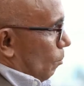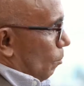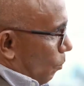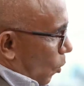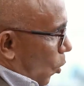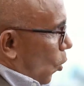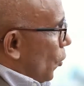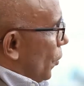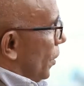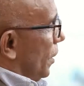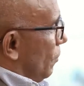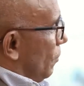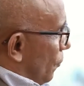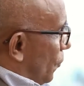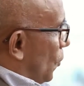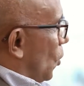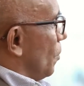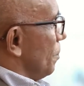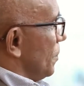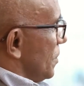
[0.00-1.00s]
borrowing
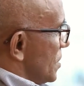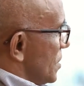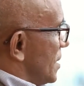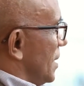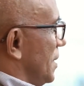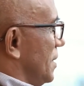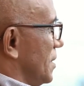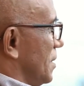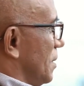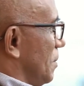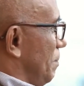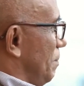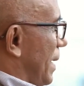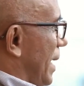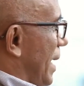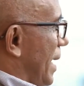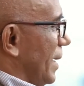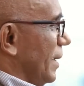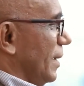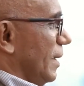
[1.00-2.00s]
from the central
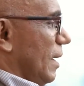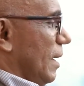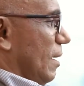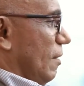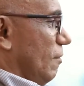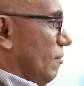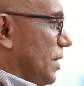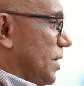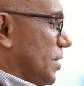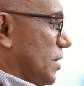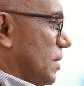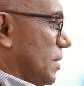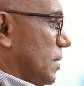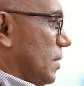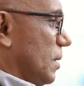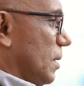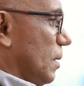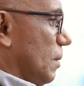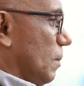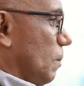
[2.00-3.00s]
bank,
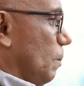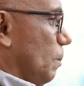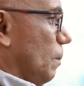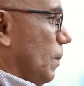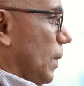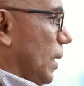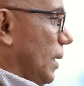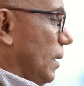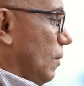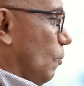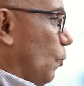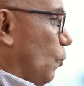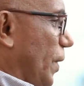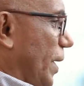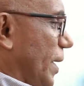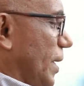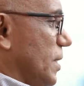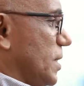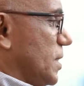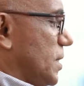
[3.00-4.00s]
which in a
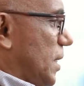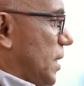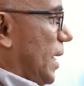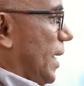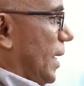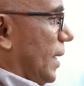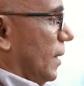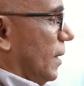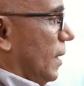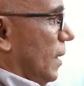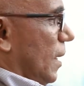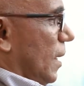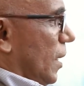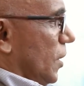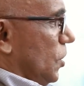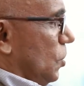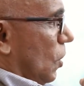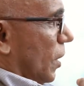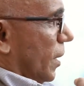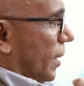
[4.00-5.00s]
way saying
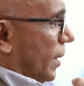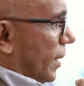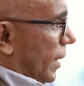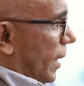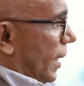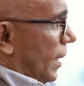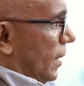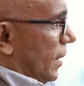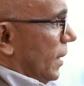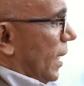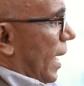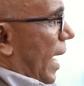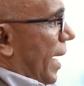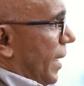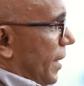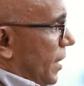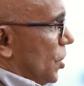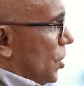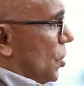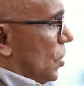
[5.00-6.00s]
you are creating
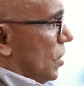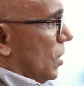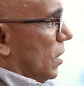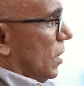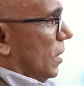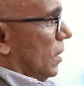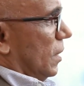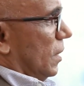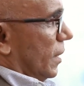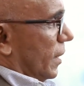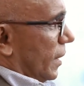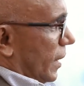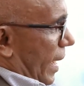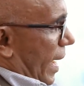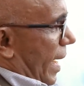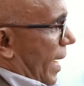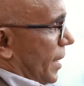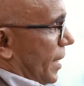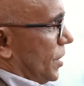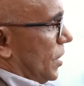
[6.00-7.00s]
additional
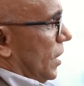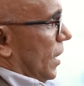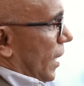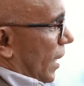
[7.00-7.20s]
cash